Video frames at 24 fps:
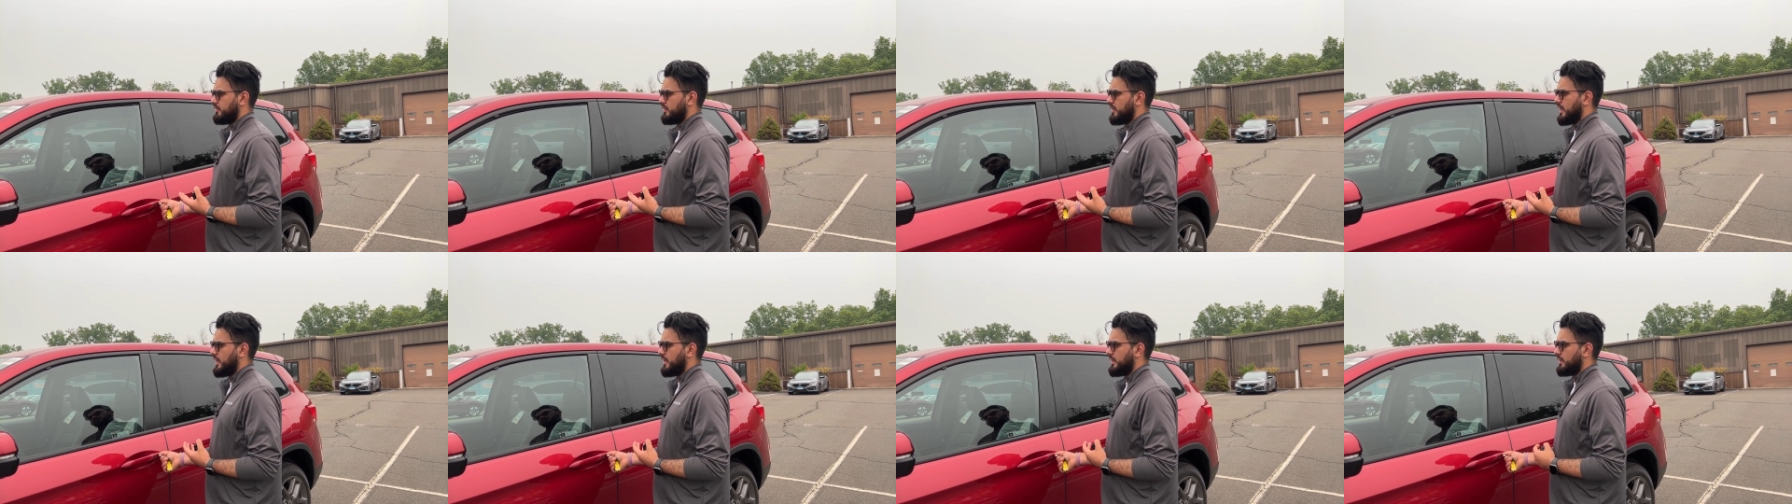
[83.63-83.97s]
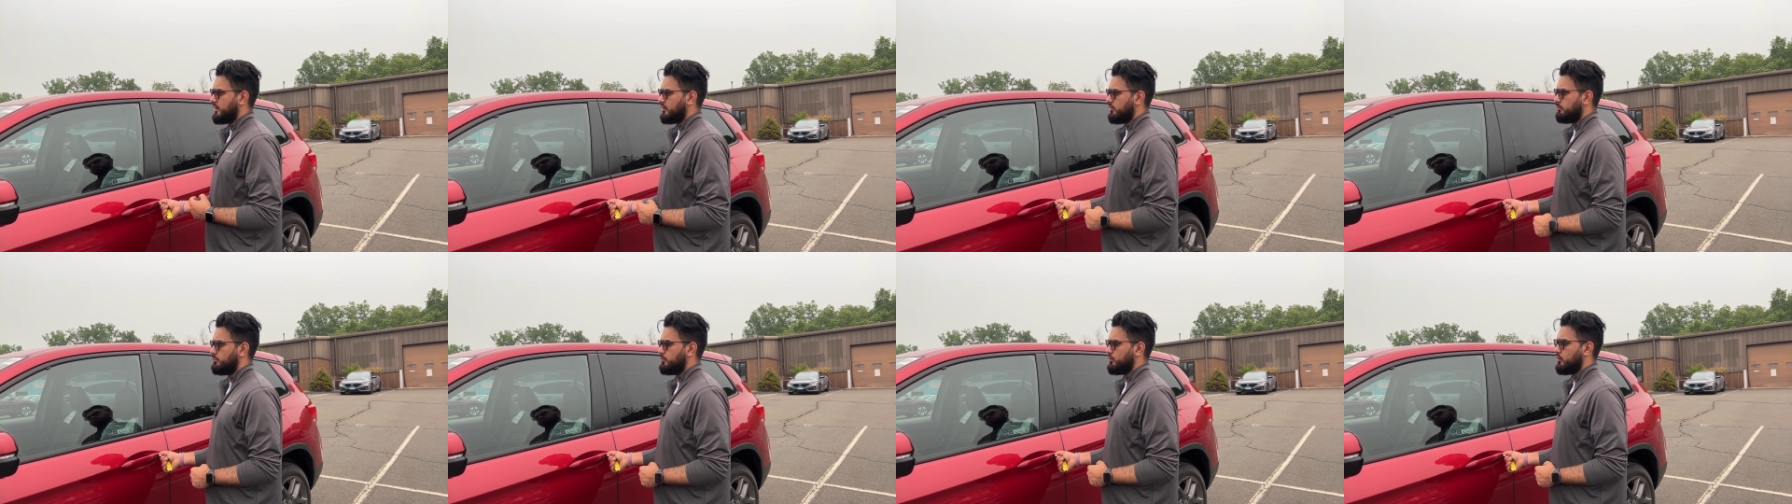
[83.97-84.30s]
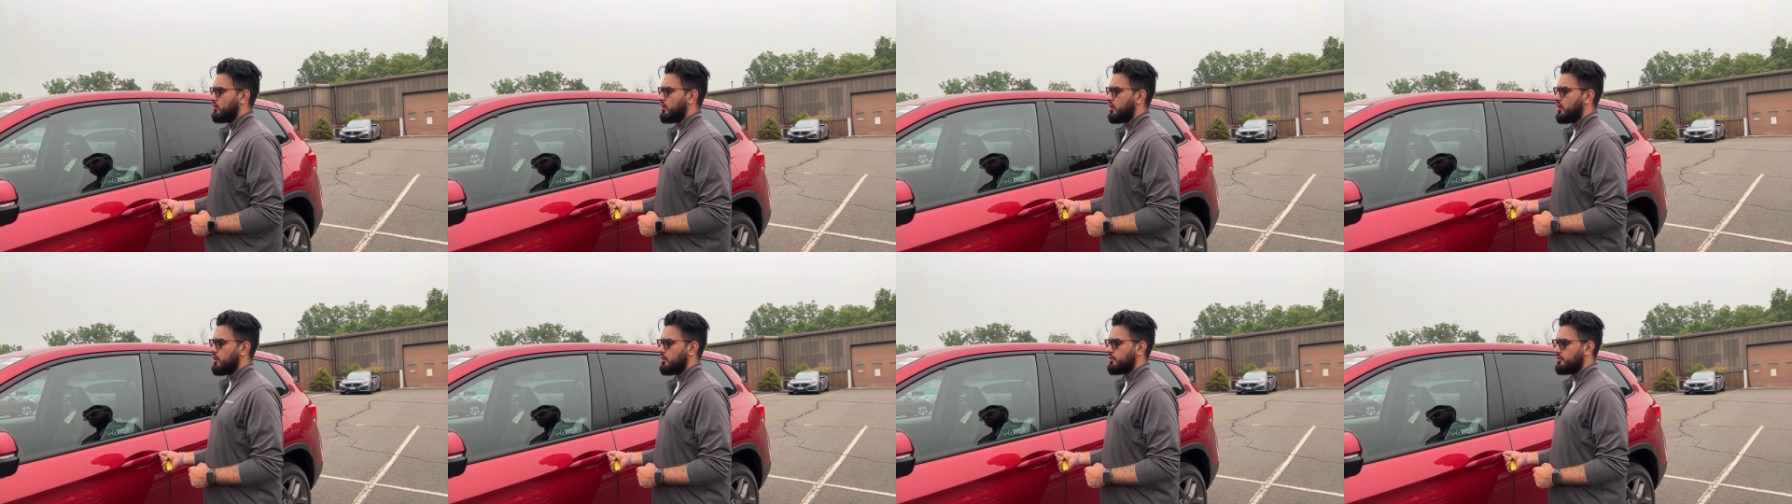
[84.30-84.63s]
and it'll
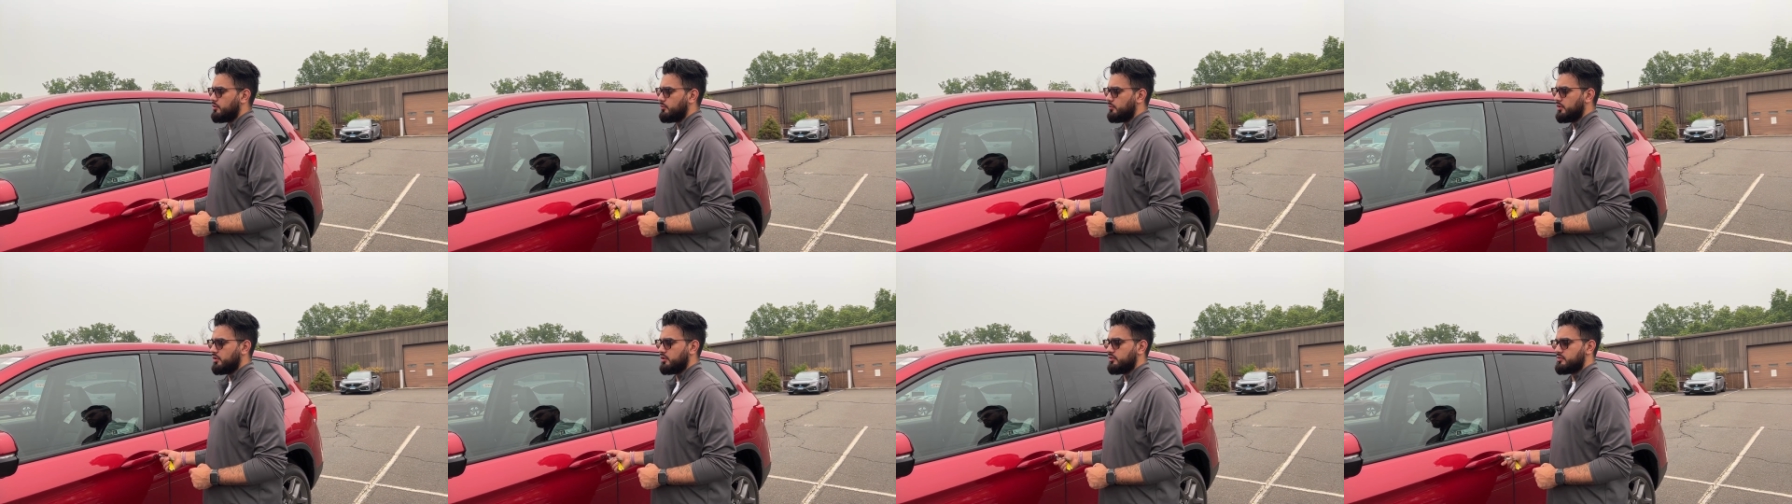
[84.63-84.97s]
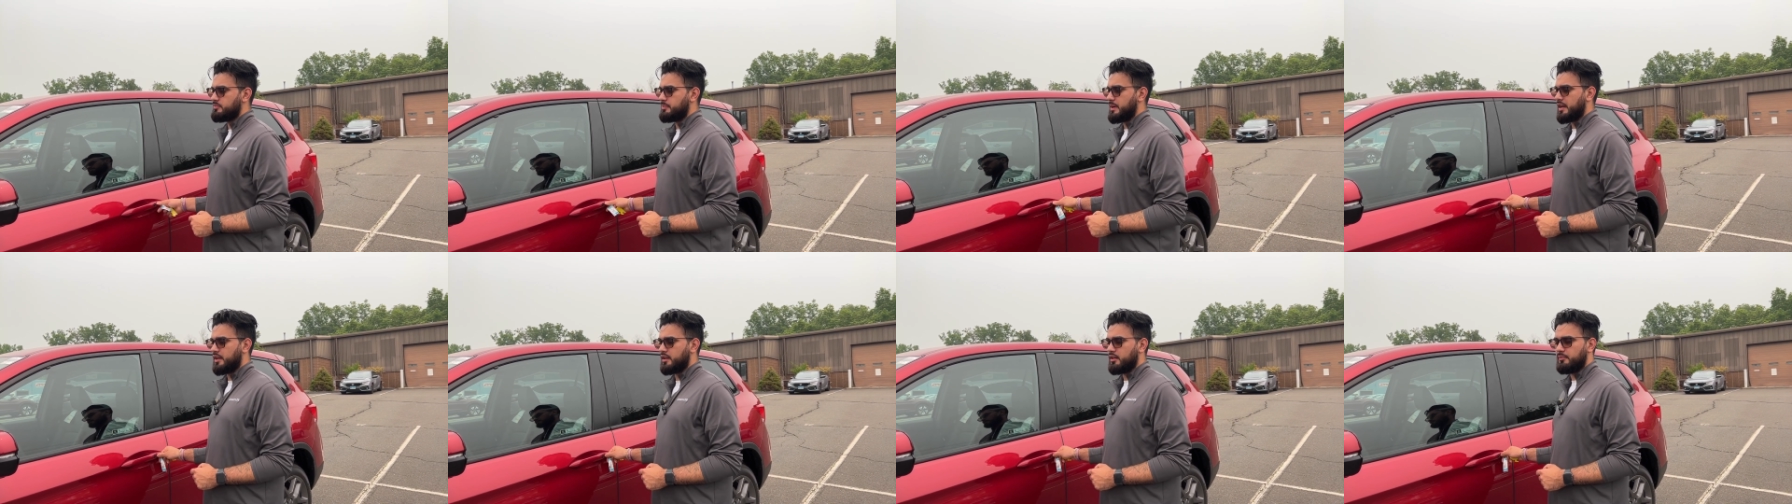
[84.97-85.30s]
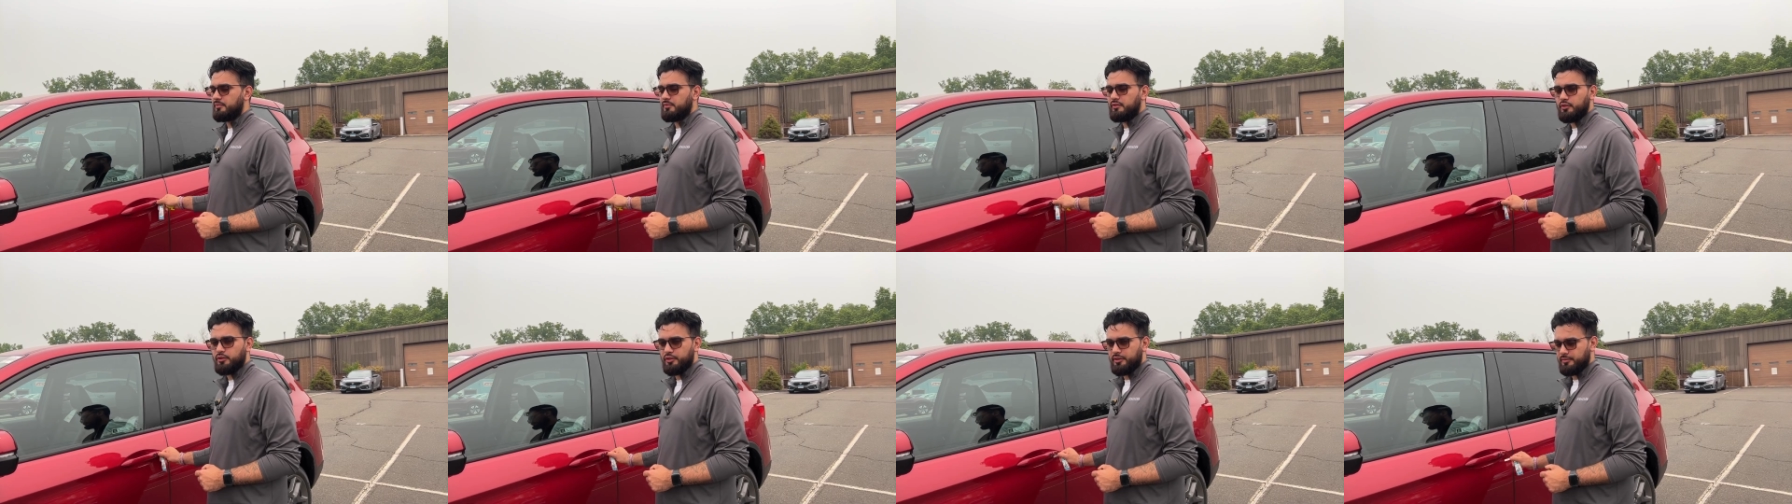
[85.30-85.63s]
pull all your windows back up
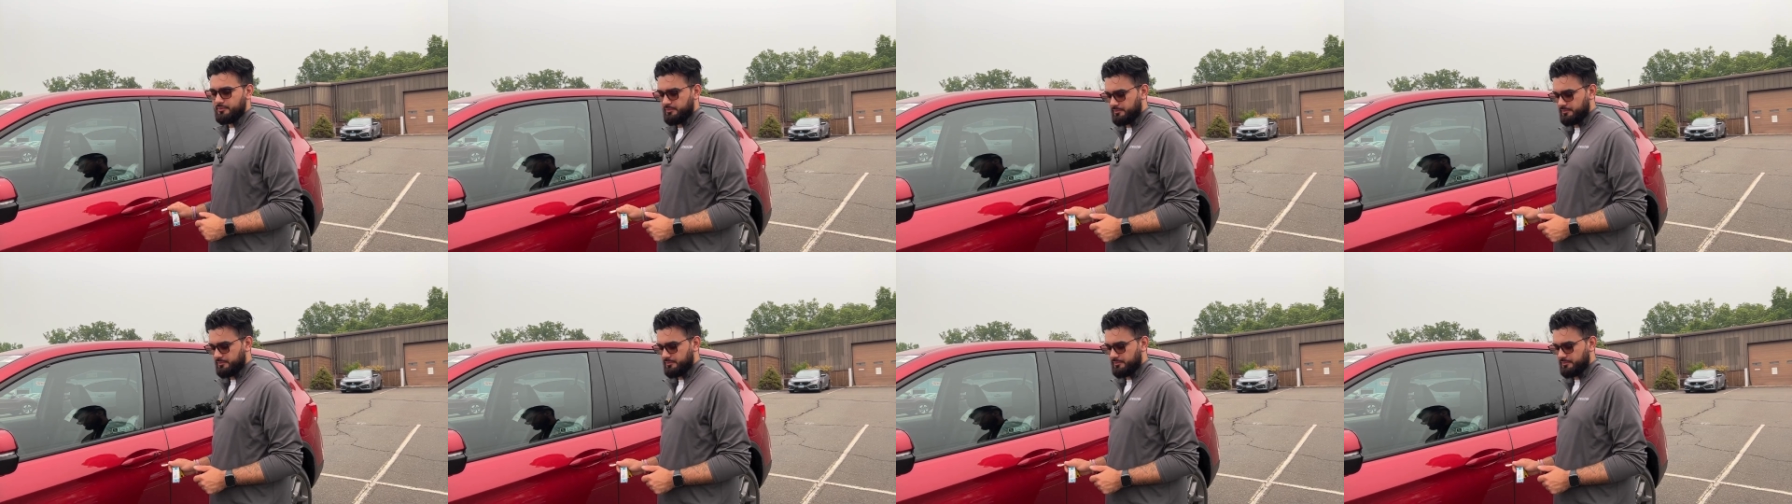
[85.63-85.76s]
for